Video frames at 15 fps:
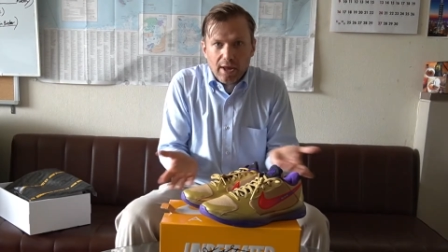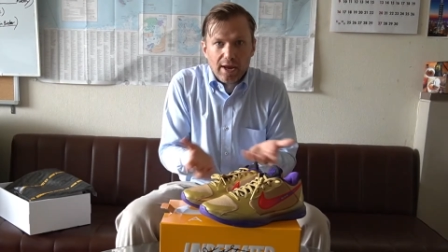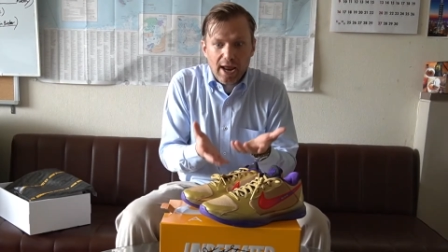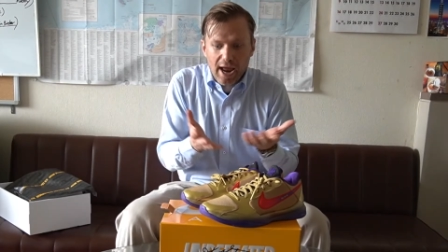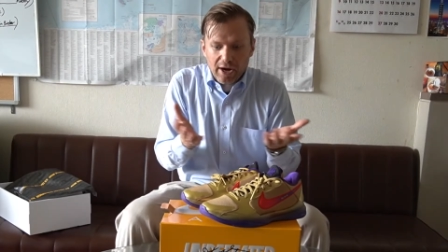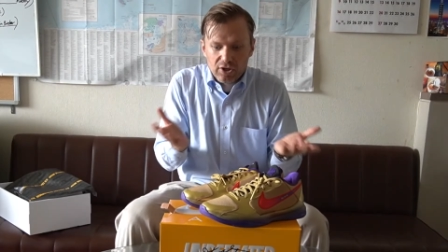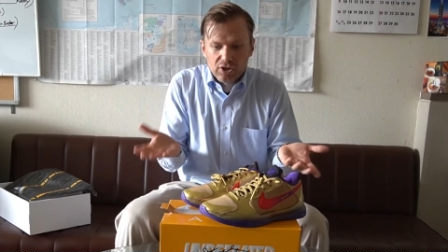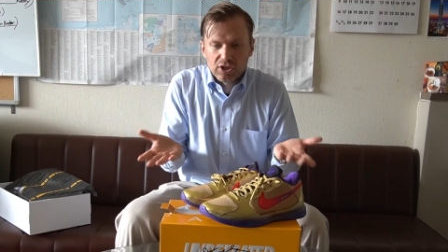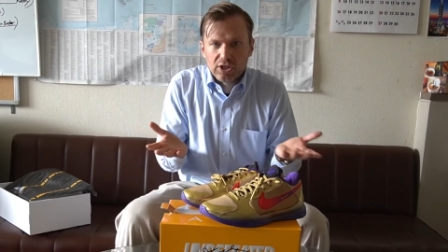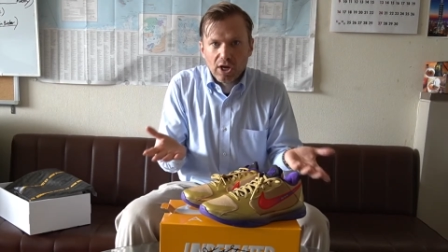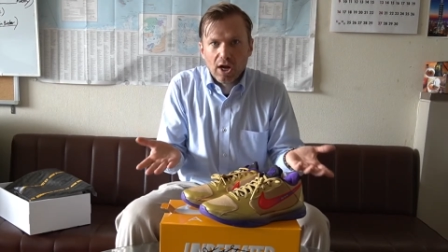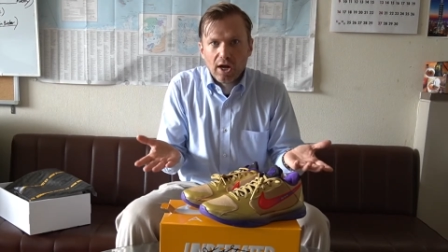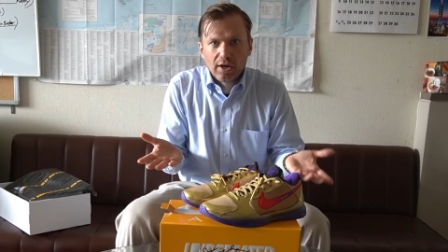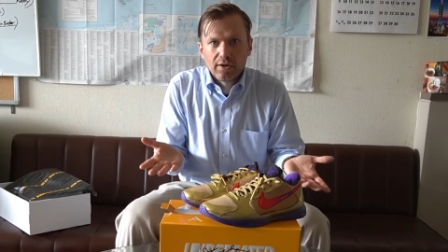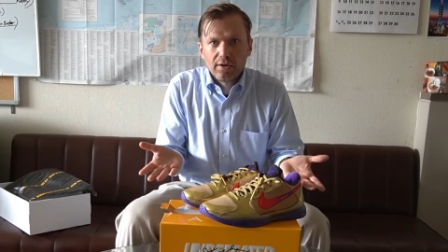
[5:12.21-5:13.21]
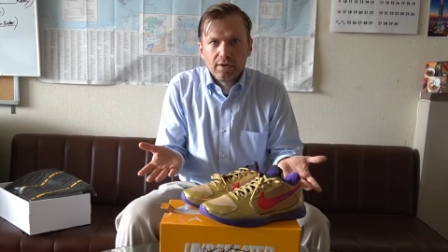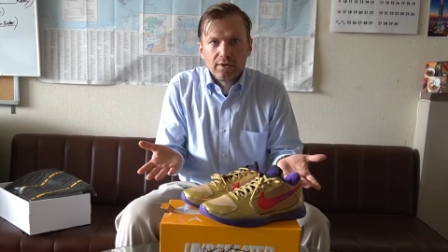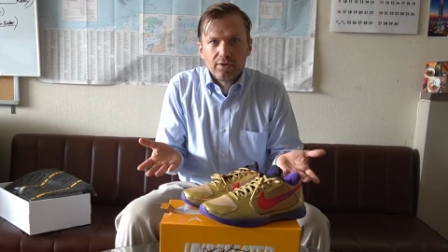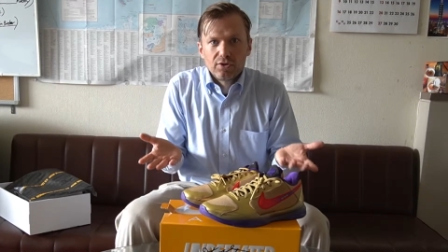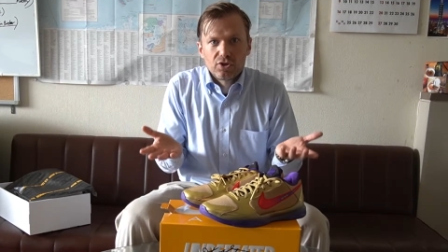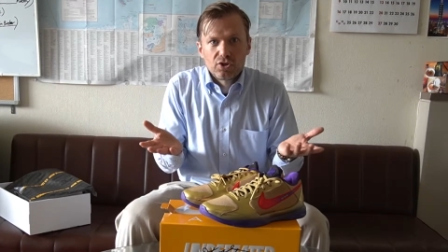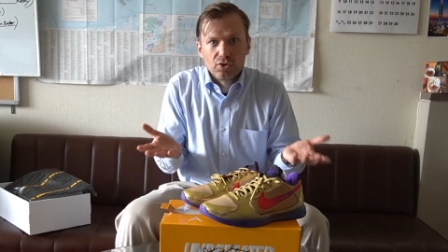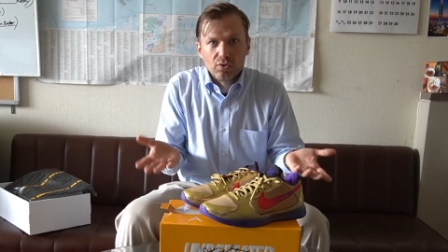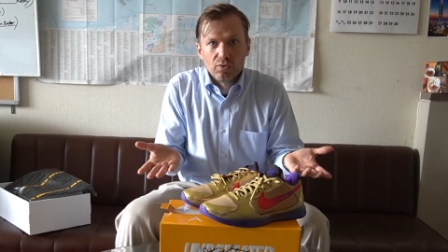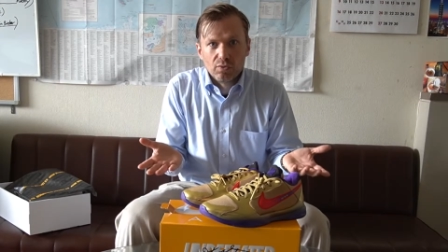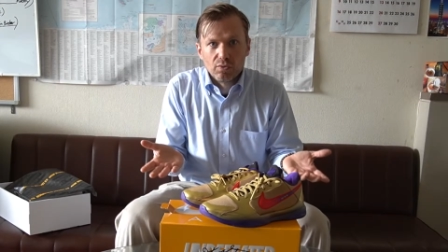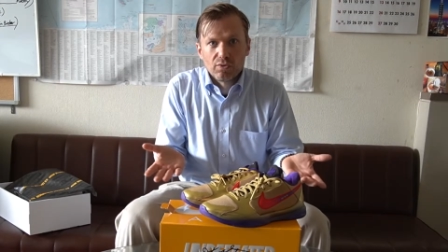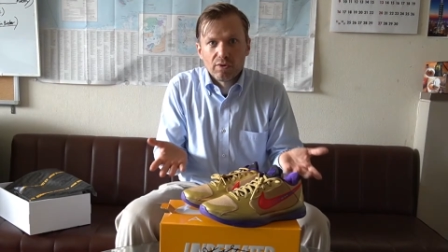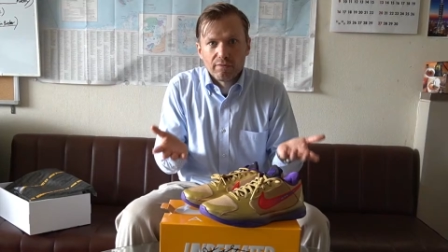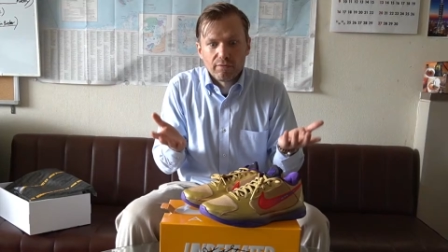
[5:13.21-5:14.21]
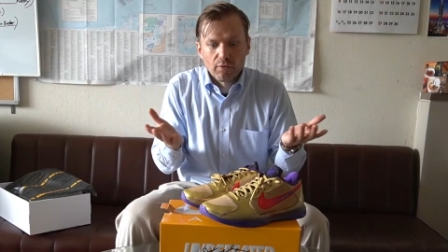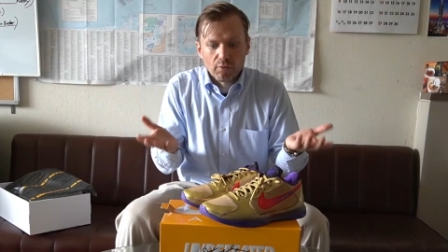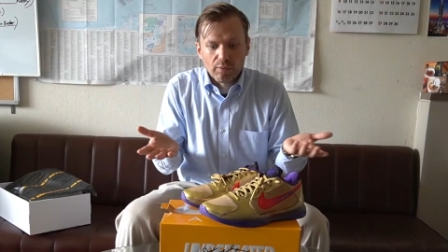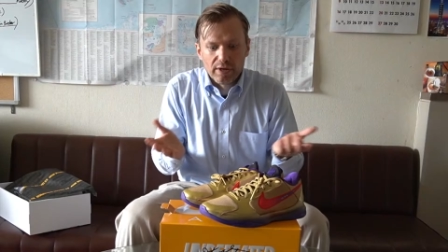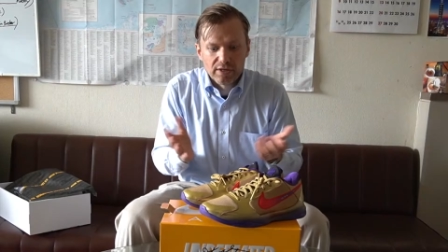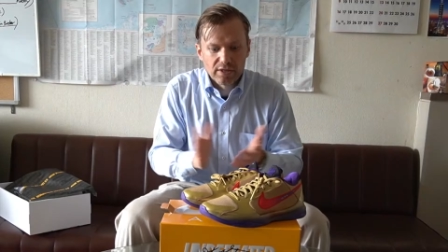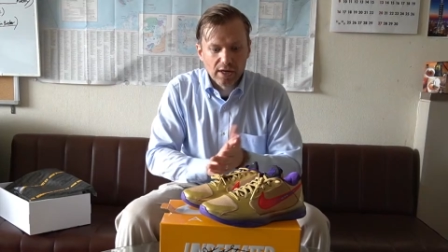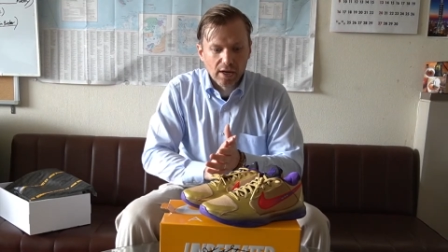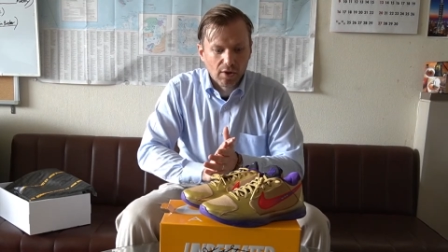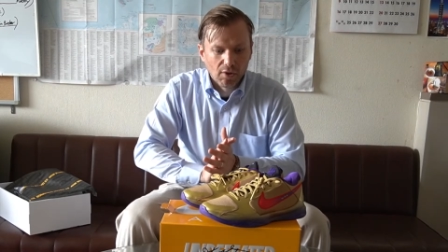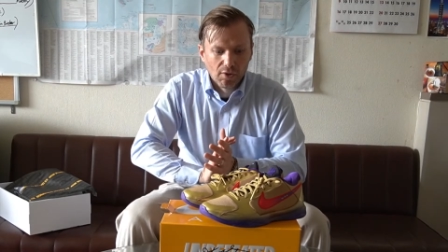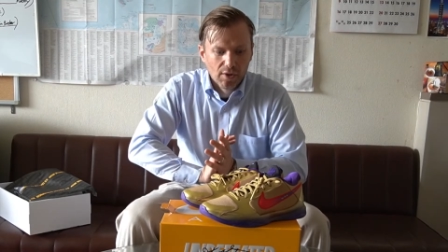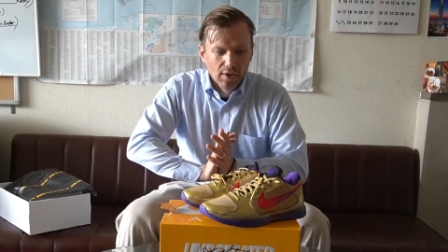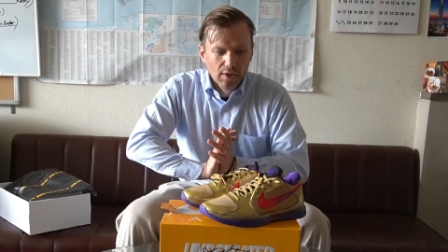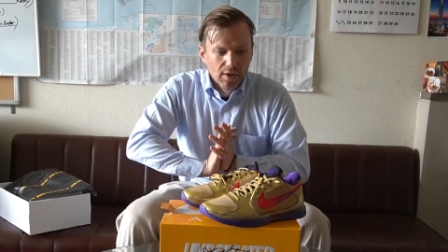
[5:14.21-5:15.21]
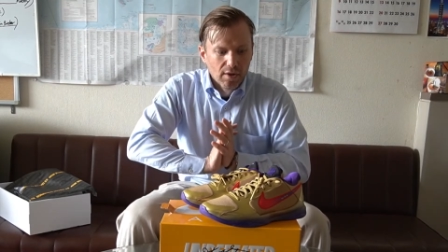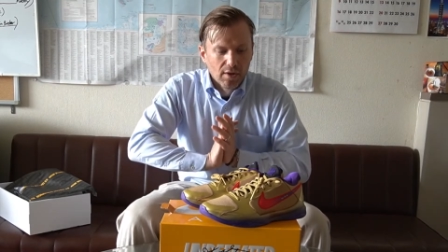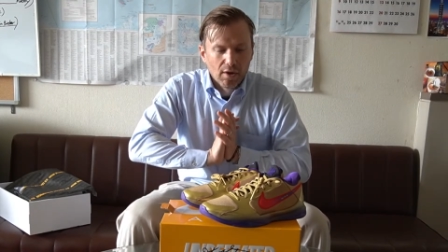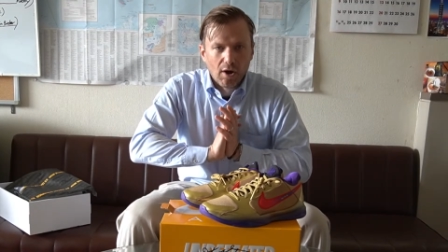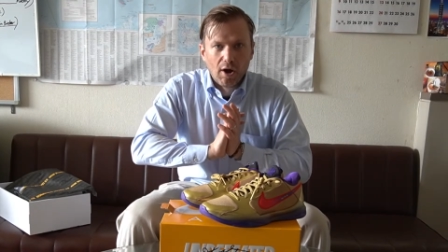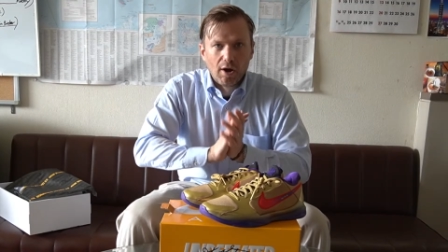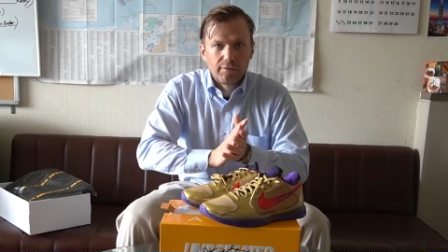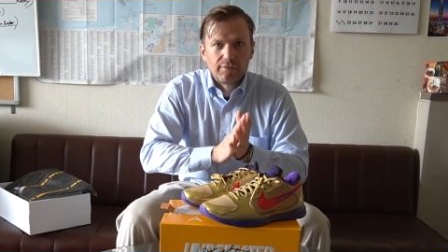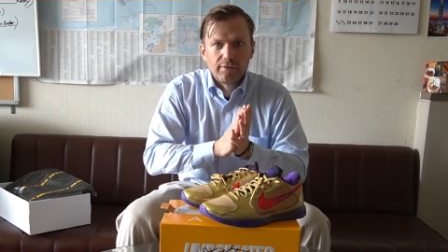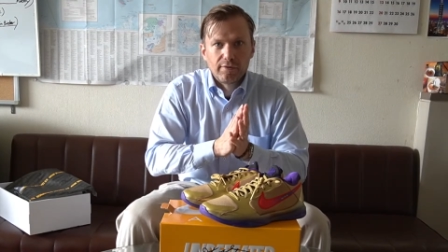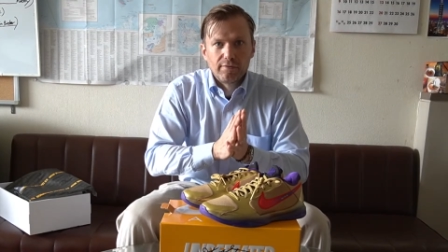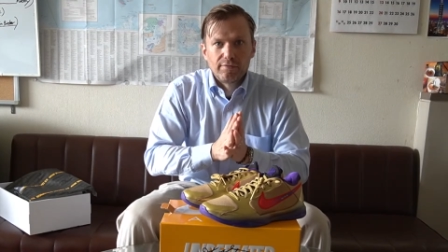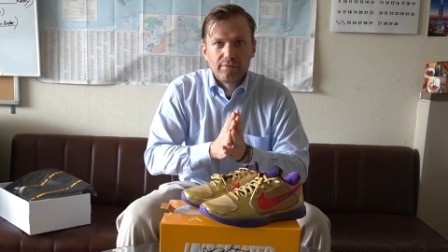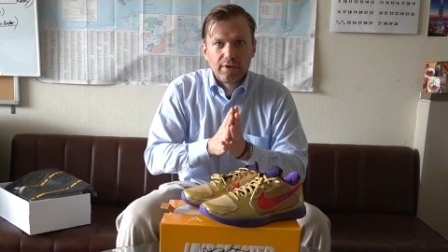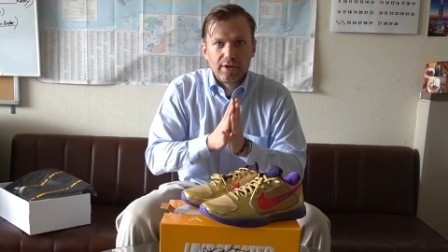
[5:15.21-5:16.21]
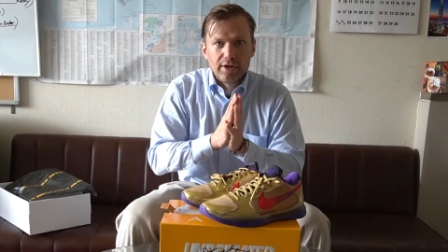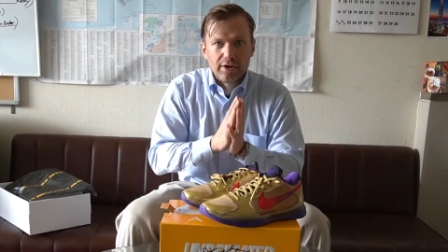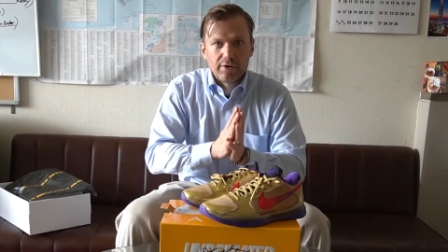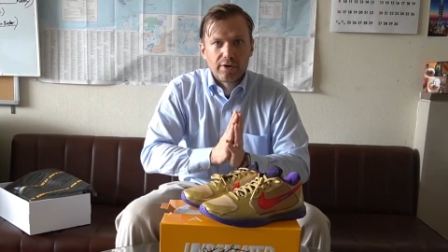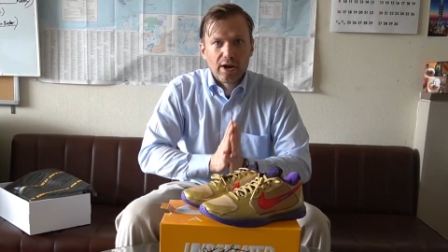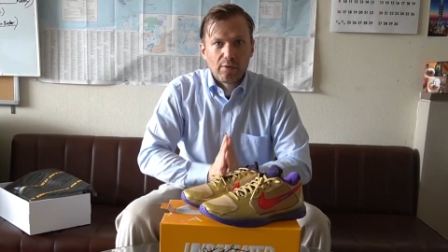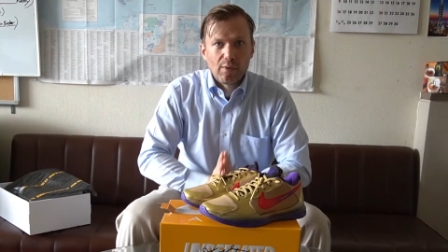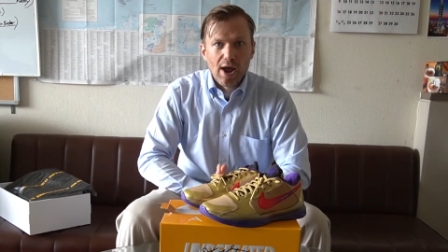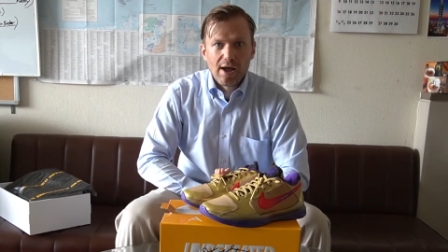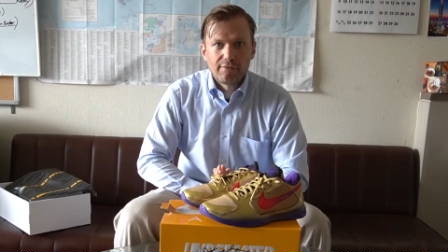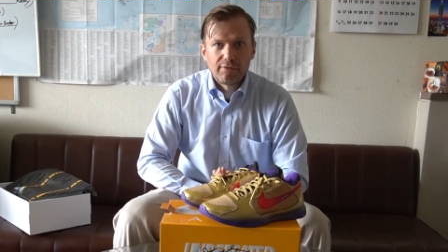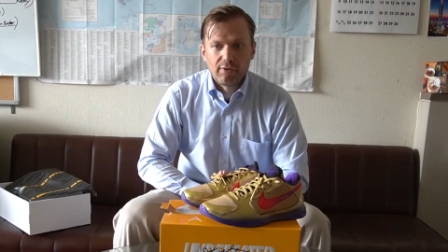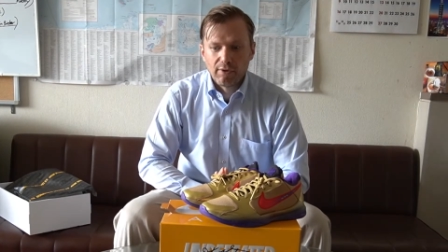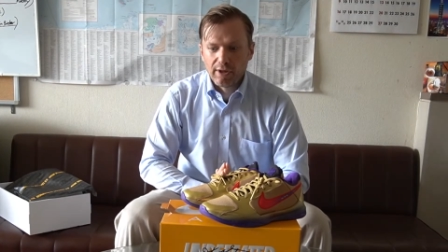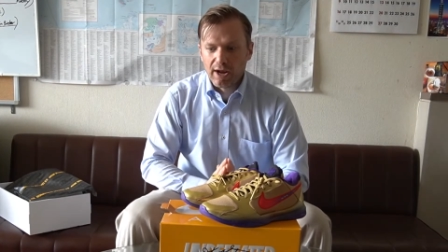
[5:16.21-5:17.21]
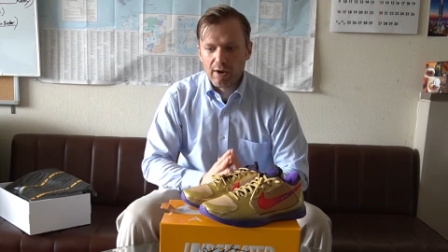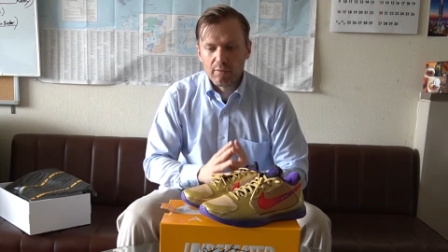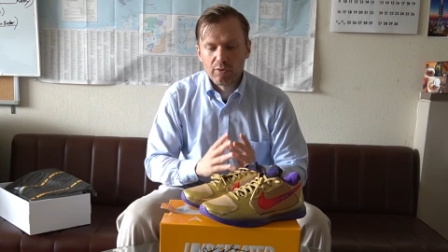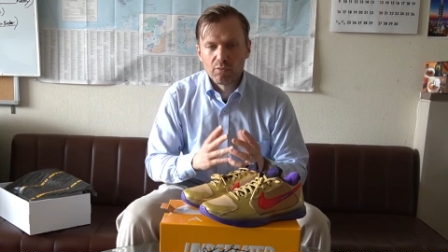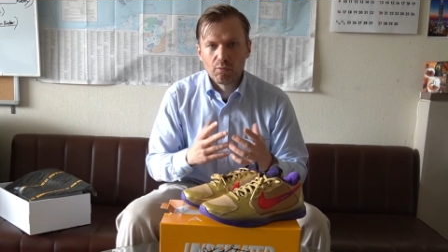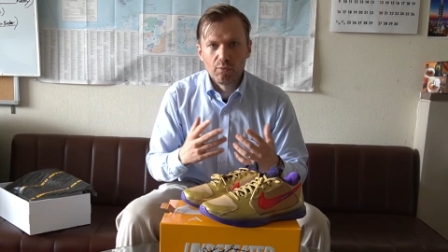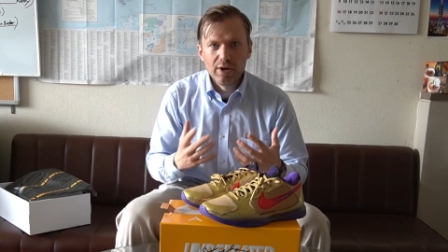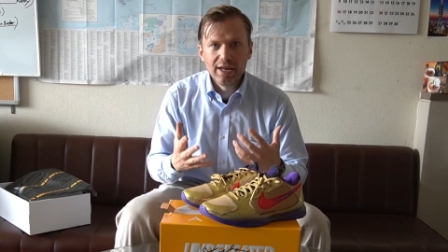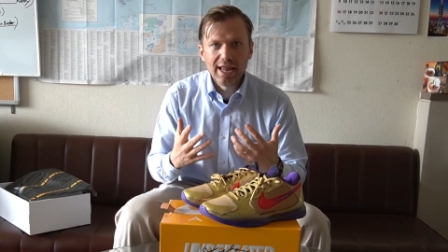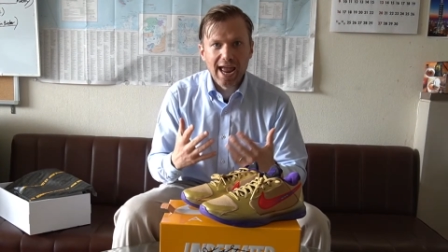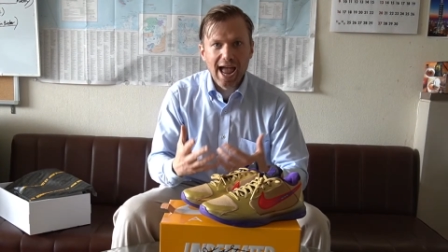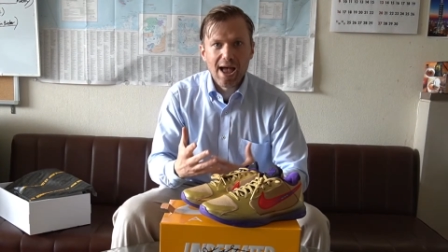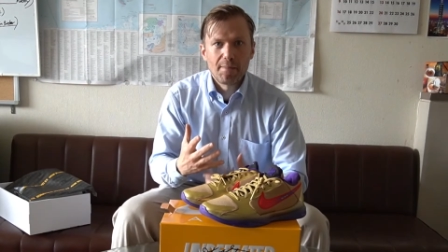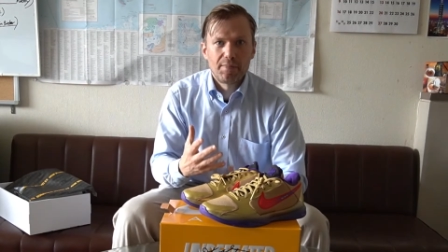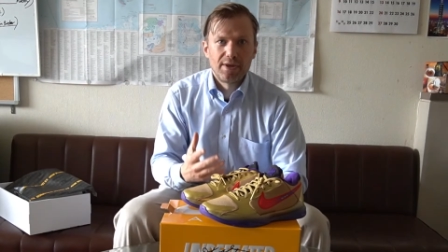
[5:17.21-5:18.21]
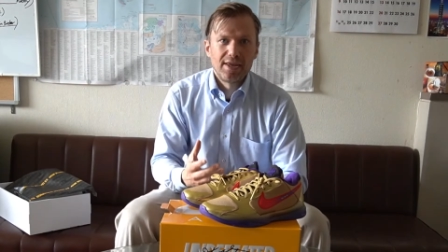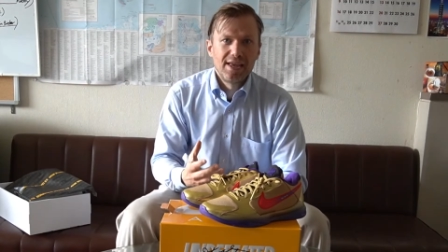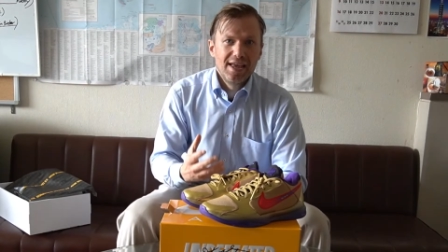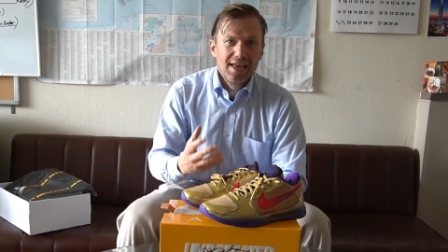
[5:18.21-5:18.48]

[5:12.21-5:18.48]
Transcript: I actually got shoes for retail off of an internet raffle, and I was really happy.